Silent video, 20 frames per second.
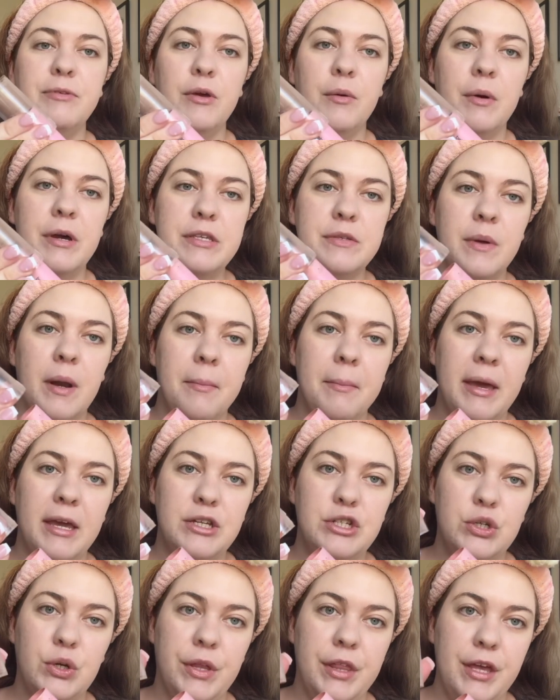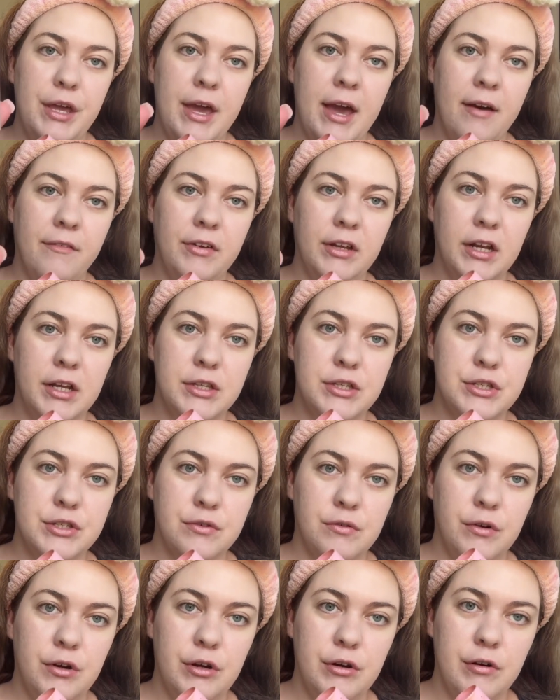always want to make sure that you have it
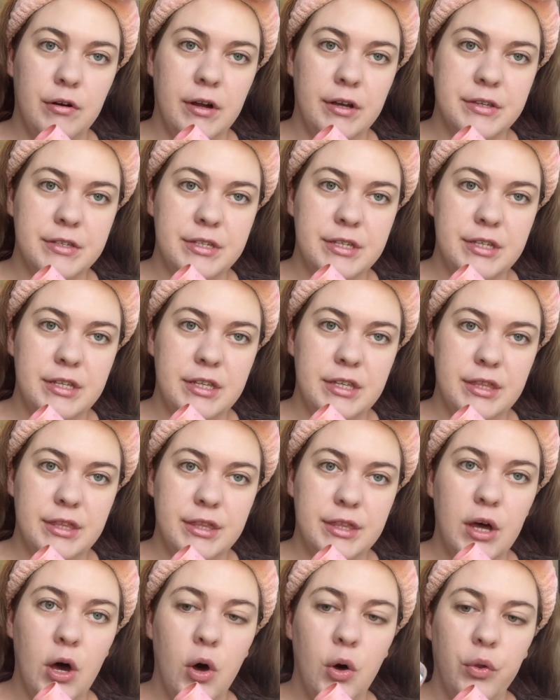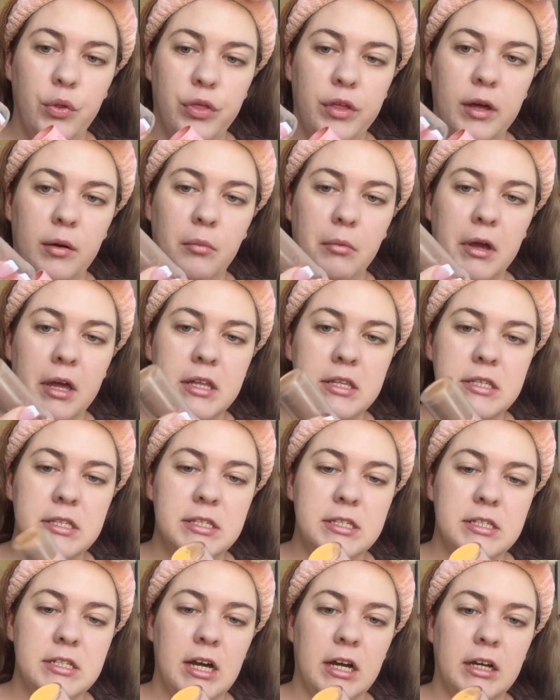unscrewed or else the whole thing will get
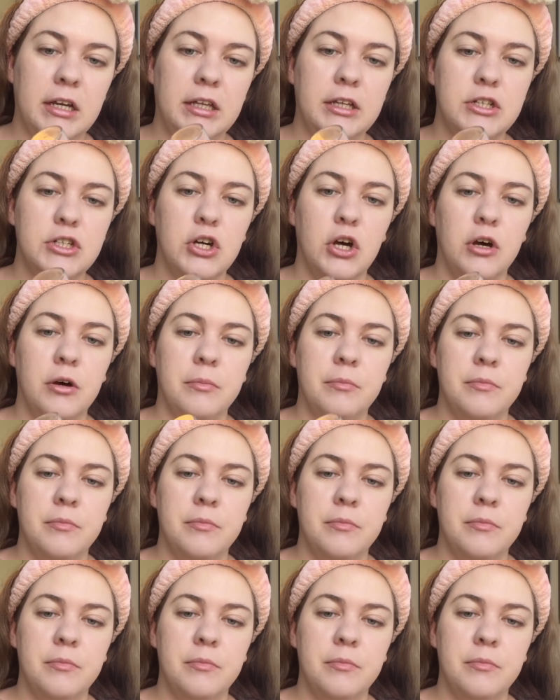stuck in the top.